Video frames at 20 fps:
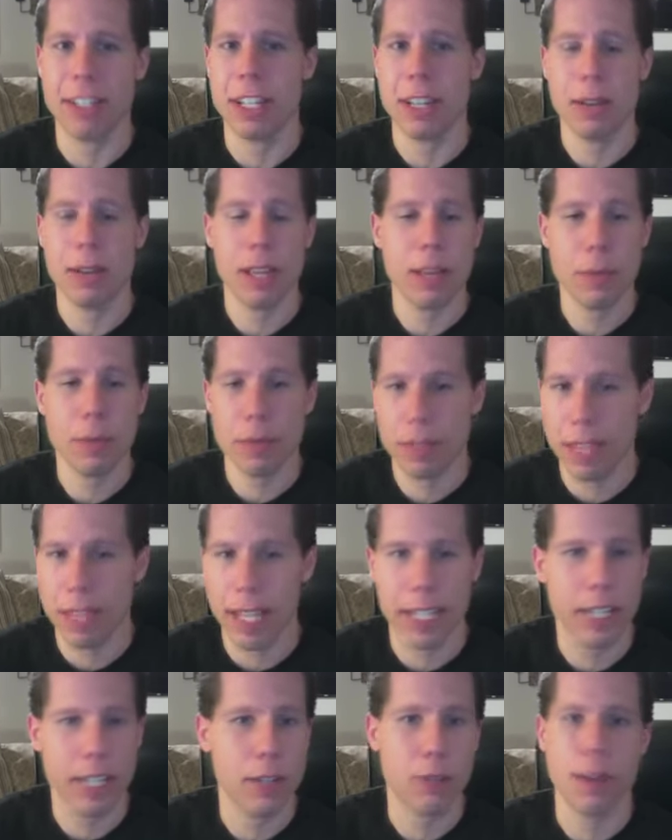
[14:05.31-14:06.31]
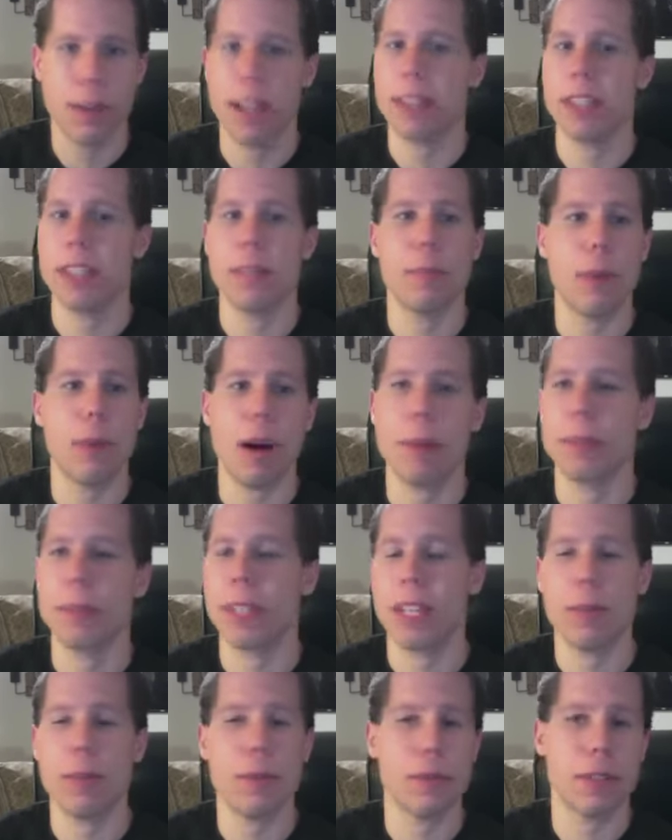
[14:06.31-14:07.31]
He was taking crazy bumps.
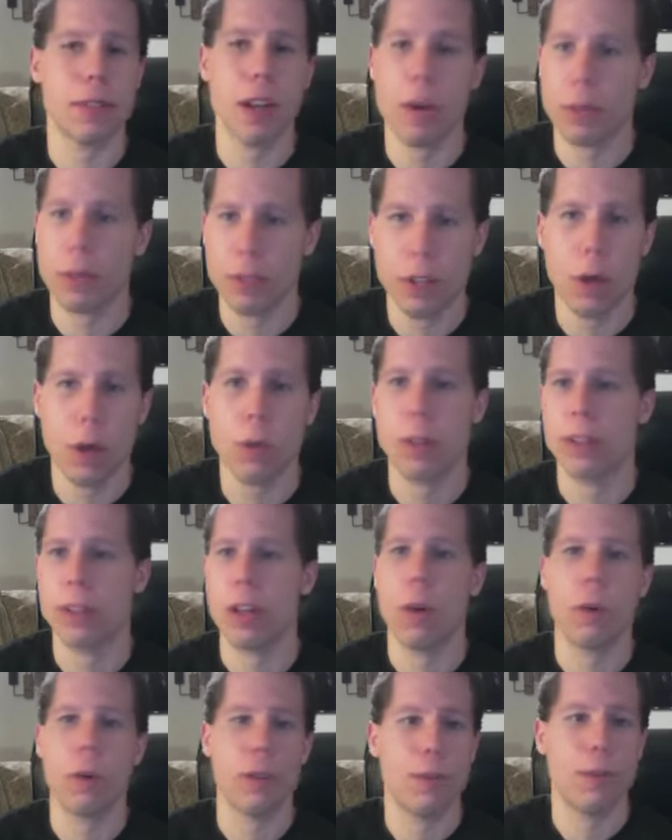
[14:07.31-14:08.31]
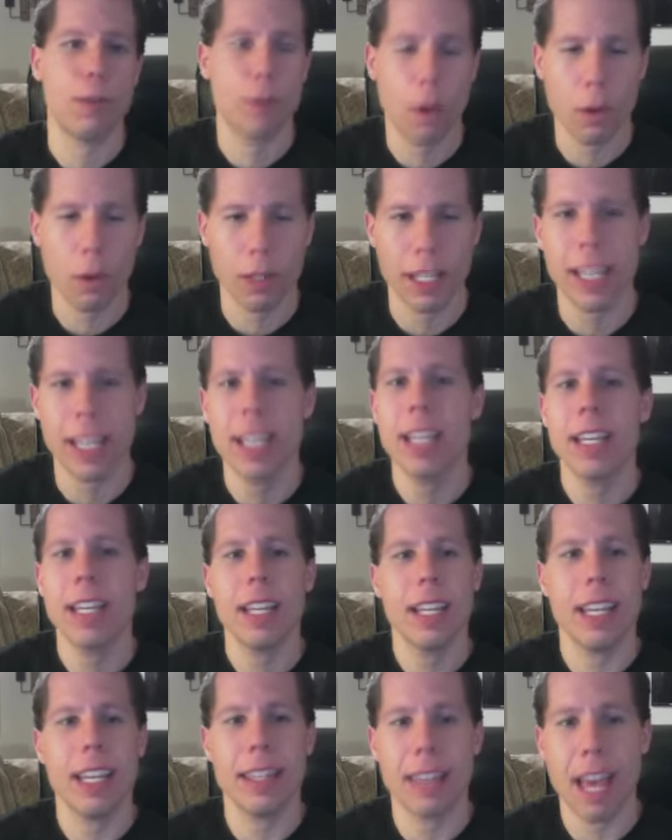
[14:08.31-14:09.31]
He was going toe-to-toe with Foley
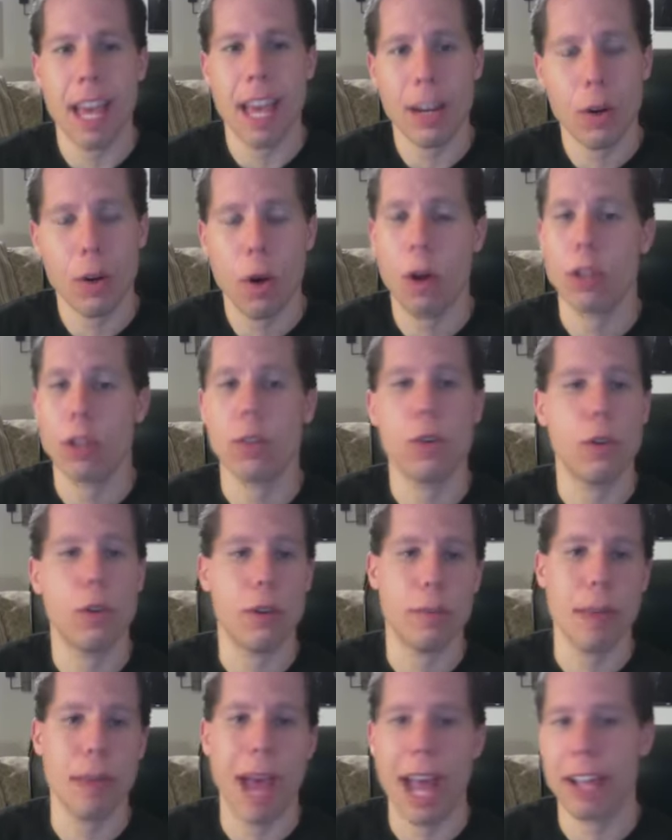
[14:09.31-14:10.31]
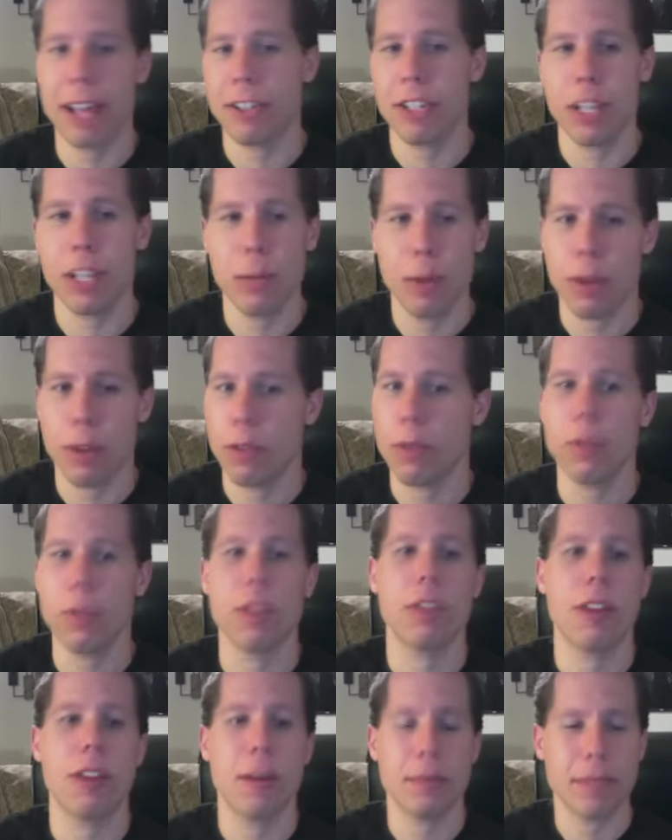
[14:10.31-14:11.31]
in that hardcore match. He went through the
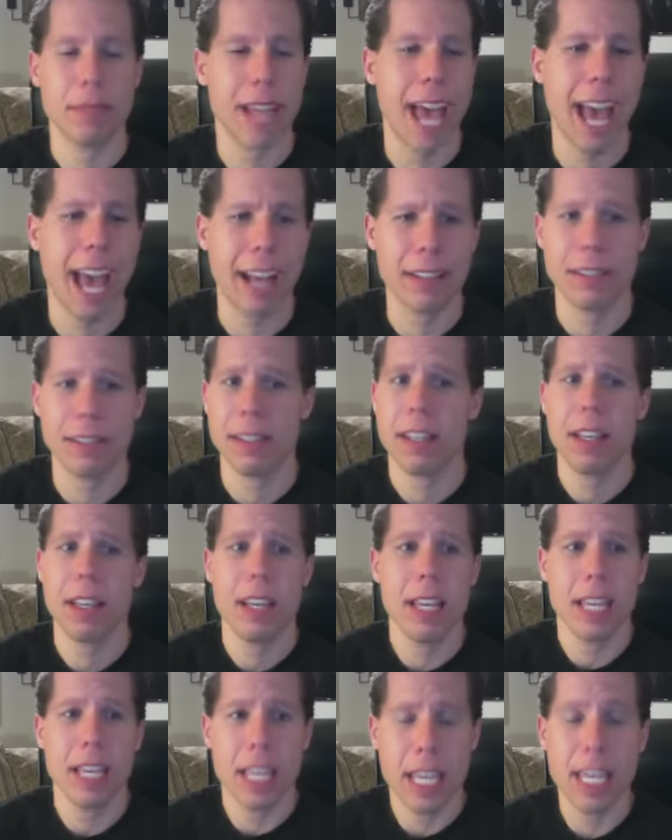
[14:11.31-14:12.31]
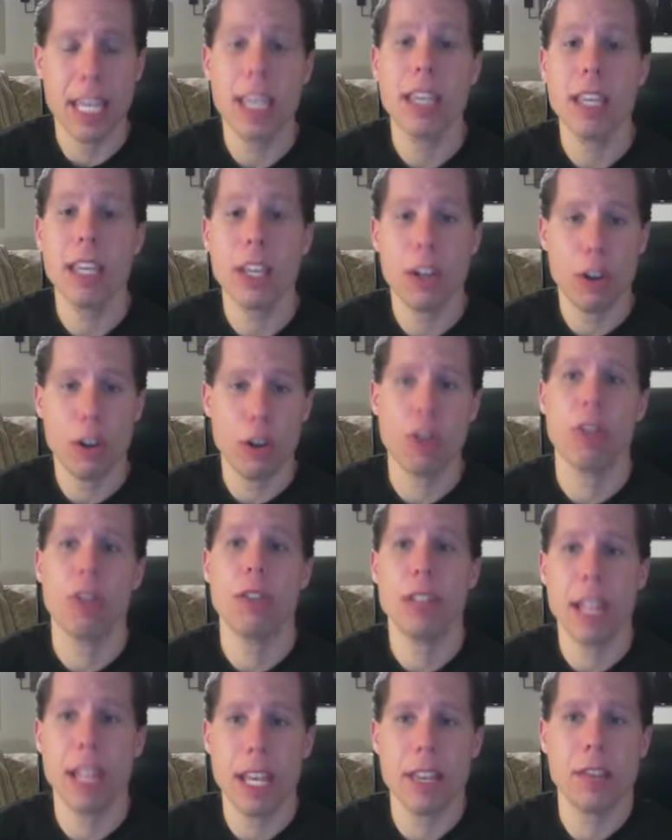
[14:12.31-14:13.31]
thumbtacks. He
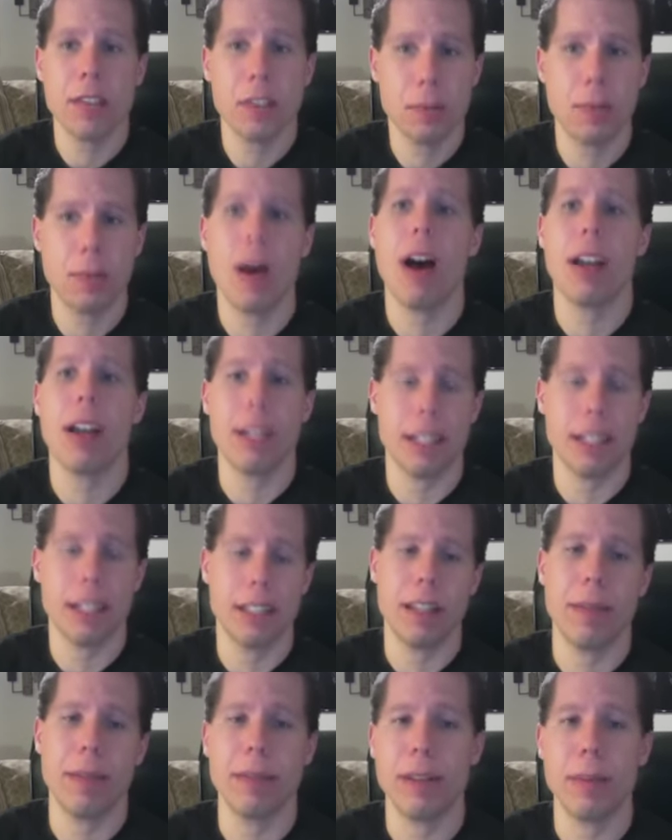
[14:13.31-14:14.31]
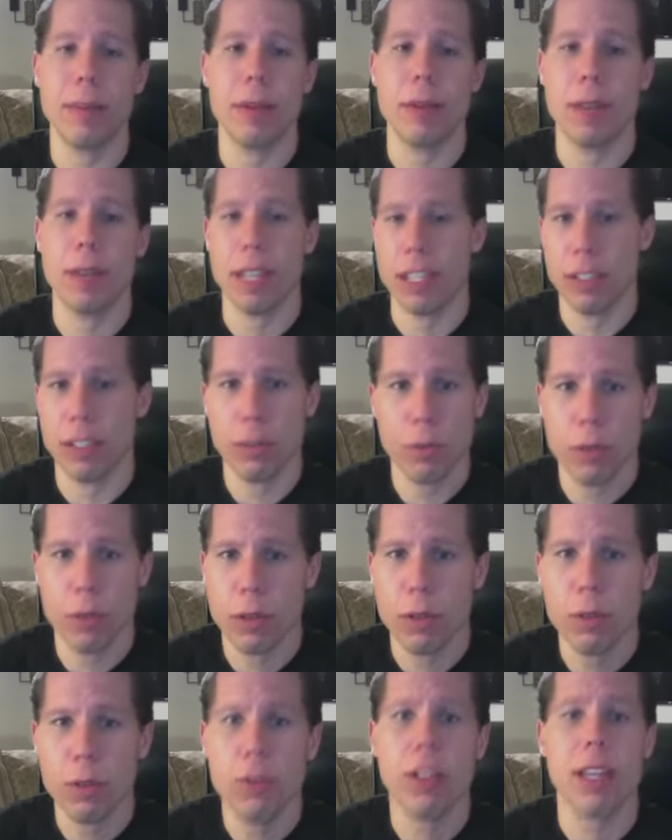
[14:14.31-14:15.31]
earned his spot in WWE.
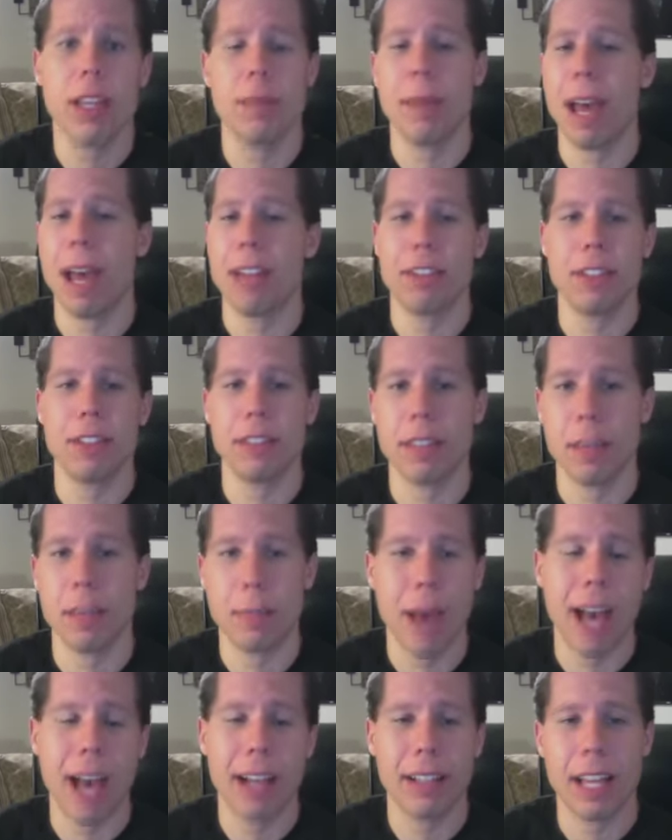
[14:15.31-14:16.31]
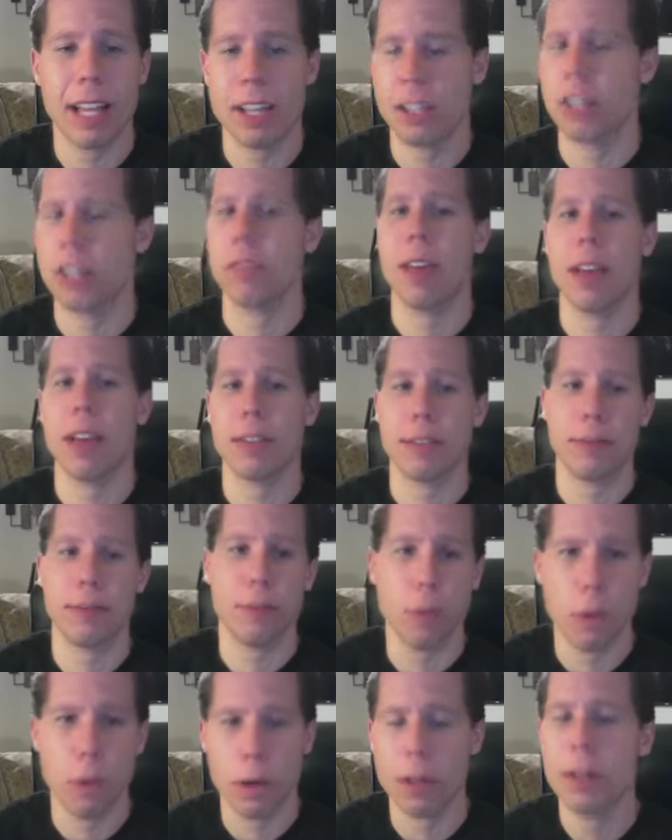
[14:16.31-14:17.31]
You look at matches like Backlash
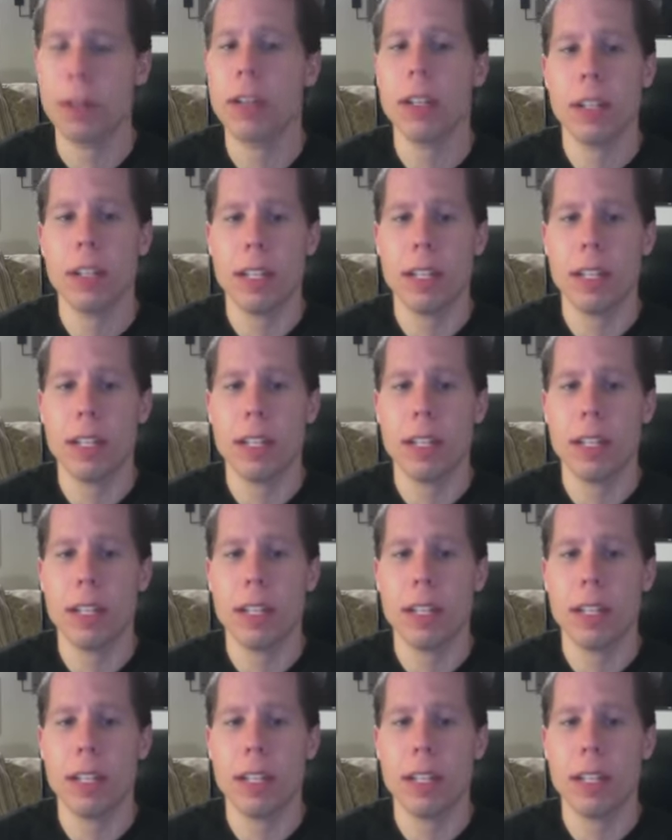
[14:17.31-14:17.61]
2004.